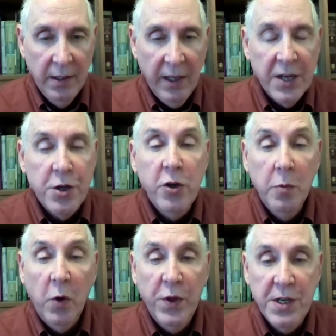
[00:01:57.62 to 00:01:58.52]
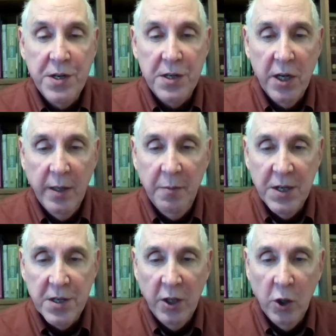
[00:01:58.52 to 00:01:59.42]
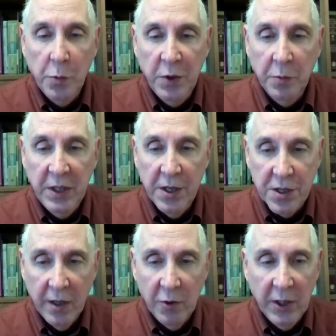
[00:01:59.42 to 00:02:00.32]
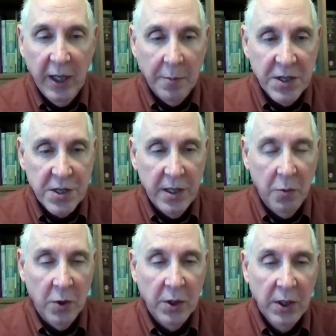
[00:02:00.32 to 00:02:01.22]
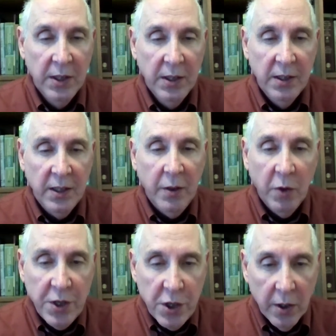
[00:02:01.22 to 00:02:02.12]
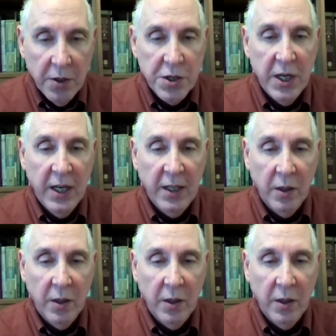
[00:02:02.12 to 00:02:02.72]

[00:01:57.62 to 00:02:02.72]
As you do both these assignments, I hope you'll be discovering elements that will enrich your understanding